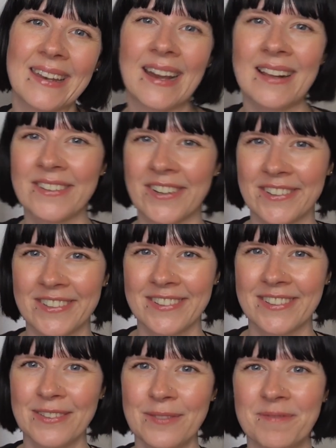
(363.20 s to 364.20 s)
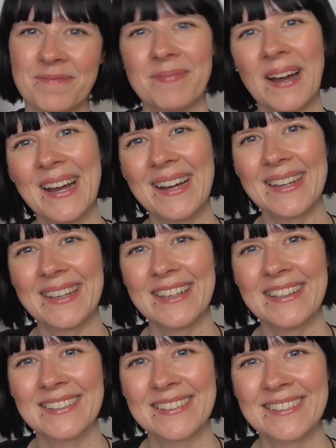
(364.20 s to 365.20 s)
and I'll talk to you soon. Bye!